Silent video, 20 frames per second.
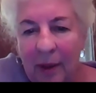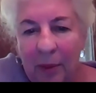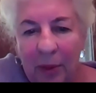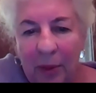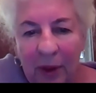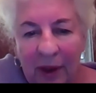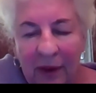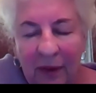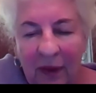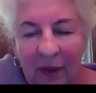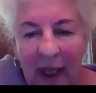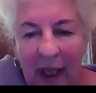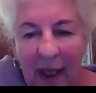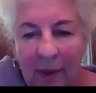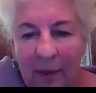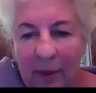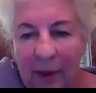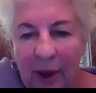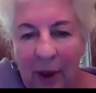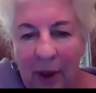
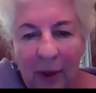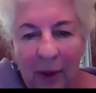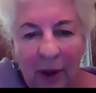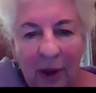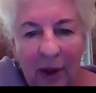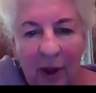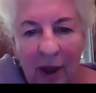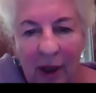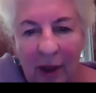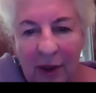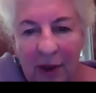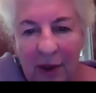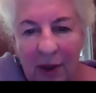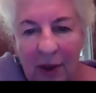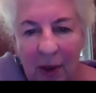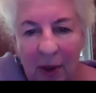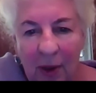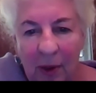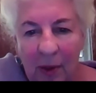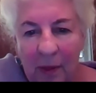prefab lower cost
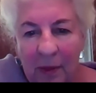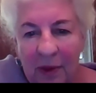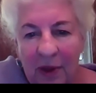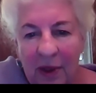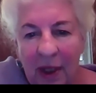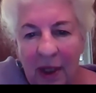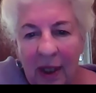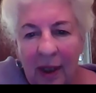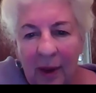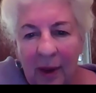homes